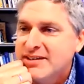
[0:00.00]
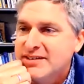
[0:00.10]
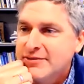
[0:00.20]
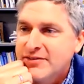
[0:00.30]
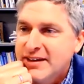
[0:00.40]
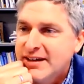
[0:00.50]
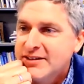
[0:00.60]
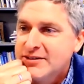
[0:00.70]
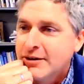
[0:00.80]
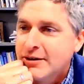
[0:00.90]
different things
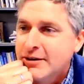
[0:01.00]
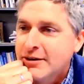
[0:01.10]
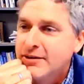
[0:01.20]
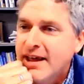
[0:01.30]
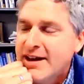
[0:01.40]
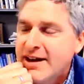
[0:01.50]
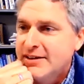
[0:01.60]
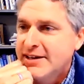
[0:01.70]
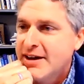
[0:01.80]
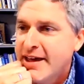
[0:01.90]
or any
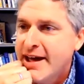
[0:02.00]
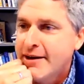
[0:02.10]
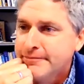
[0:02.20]
feeling on that?